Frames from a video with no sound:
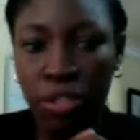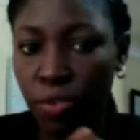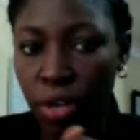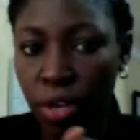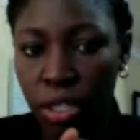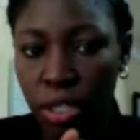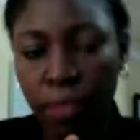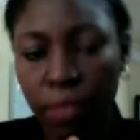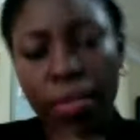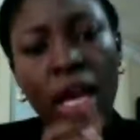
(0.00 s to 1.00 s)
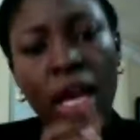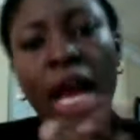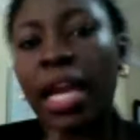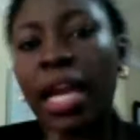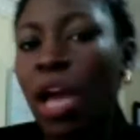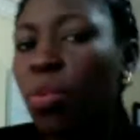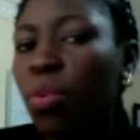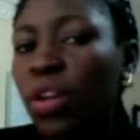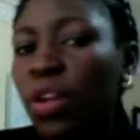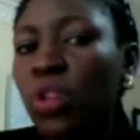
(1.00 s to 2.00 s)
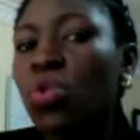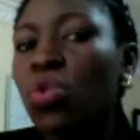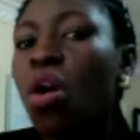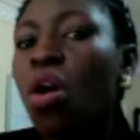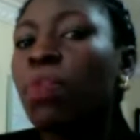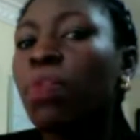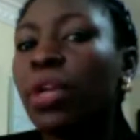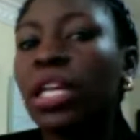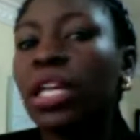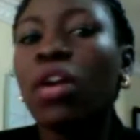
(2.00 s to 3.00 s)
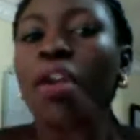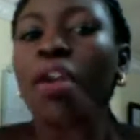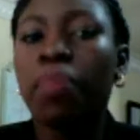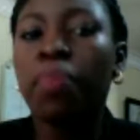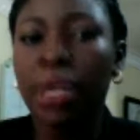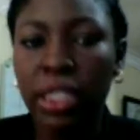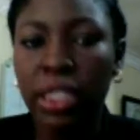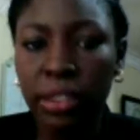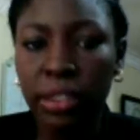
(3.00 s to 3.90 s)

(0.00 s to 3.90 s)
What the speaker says: for us. Now, moving on to onboarding and offboarding.